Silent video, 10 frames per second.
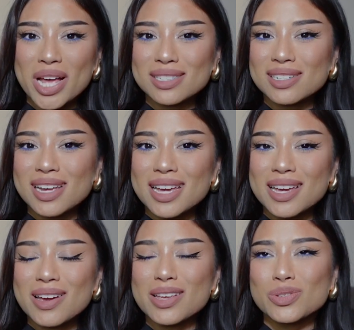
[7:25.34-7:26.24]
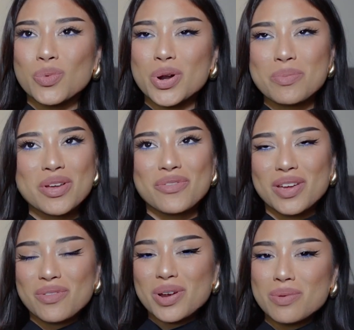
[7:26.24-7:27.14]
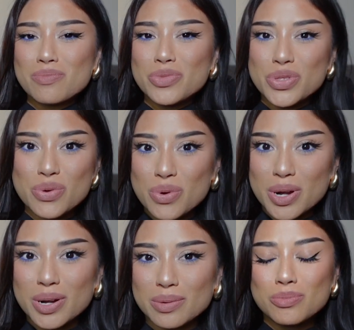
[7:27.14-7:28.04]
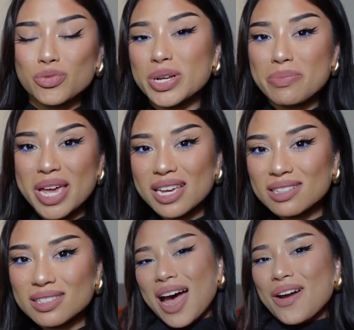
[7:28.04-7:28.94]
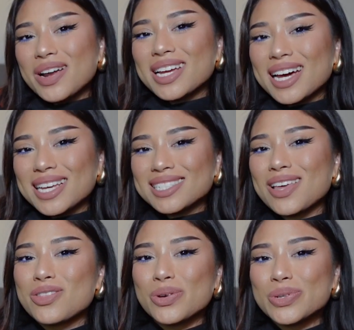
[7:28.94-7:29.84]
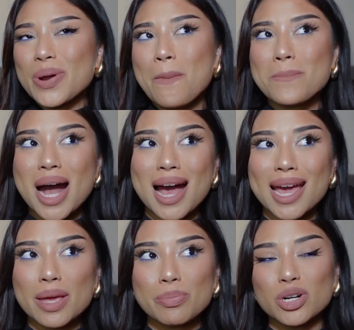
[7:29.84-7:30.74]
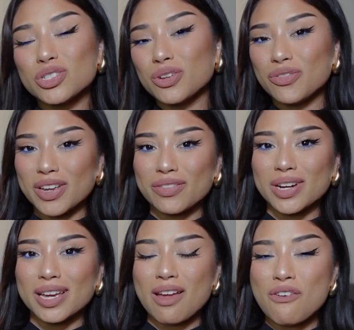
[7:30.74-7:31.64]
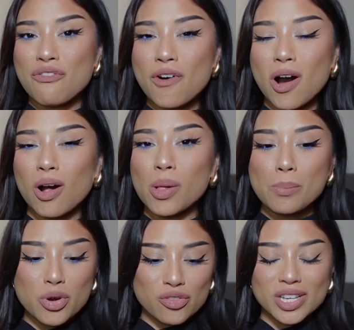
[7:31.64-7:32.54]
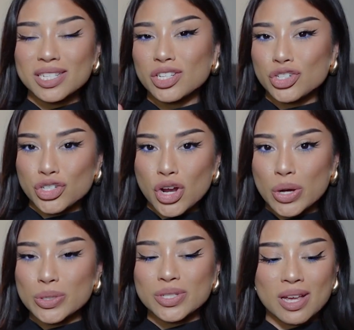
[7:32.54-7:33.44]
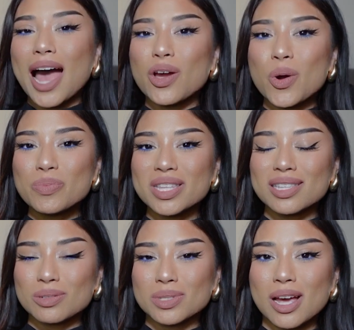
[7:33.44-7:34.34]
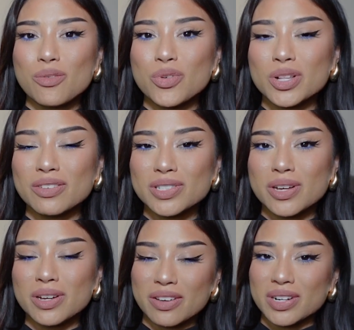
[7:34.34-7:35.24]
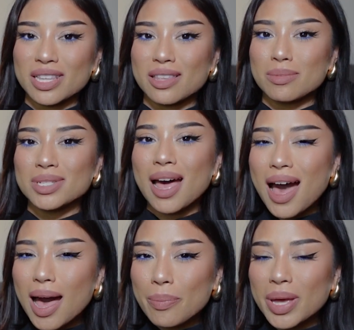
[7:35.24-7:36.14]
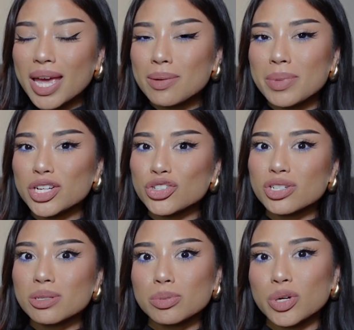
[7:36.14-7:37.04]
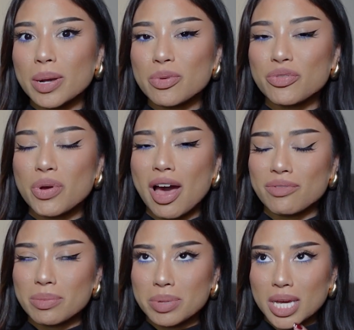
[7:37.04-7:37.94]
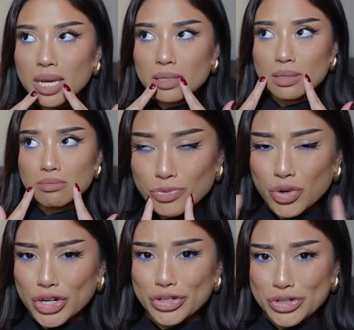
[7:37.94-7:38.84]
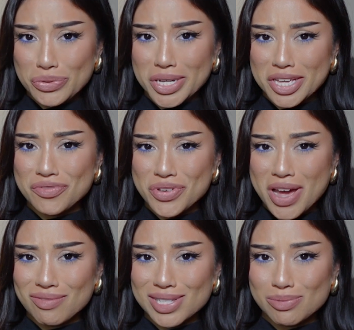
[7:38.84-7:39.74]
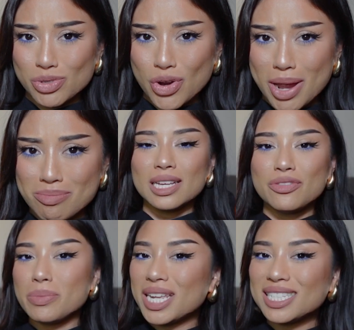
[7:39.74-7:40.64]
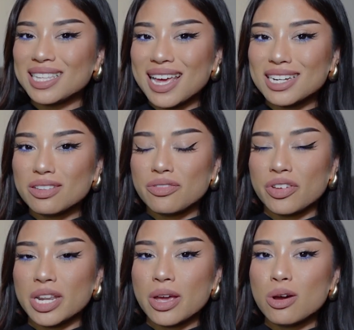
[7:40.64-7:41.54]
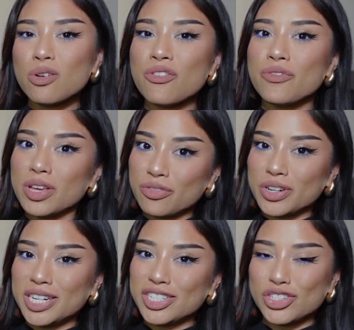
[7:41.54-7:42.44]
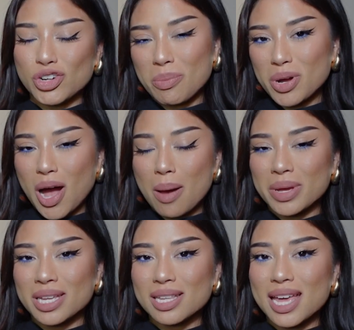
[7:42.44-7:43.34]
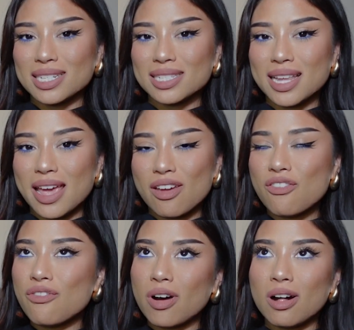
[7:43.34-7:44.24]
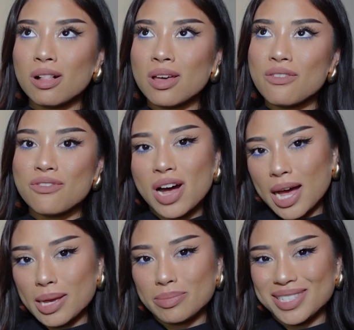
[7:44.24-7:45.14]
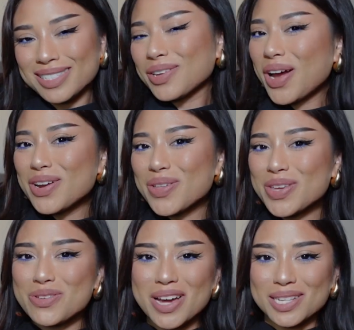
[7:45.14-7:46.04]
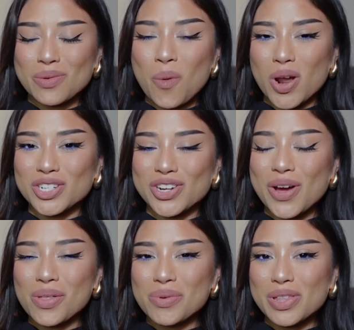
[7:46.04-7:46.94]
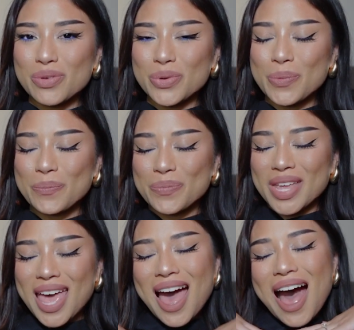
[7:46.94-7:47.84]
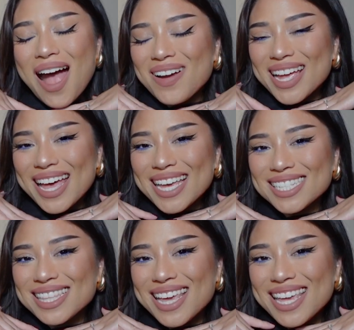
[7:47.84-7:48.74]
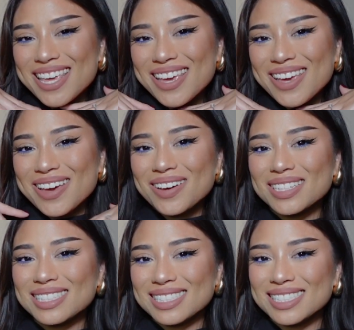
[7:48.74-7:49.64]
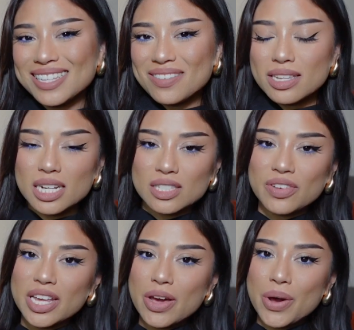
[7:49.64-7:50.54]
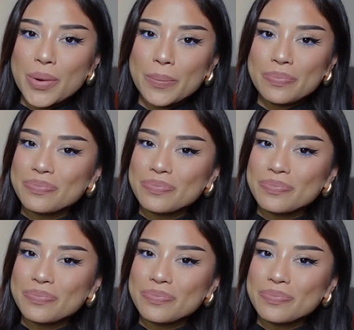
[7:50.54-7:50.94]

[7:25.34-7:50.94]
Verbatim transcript: Wednesday is one of my favorite newer remakes. All right, guys, those are my personal favorite fall movies, shows. I hope that this was helpful. If so, give it a thumbs up and make sure to subscribe if you haven't because what are you doing if you haven't subscribed? If you made it to the end of the video, feel free to drop a comment and say fall vibes so I know that you guys watched it all the way through. All right, guys, thank you. See you in the next video.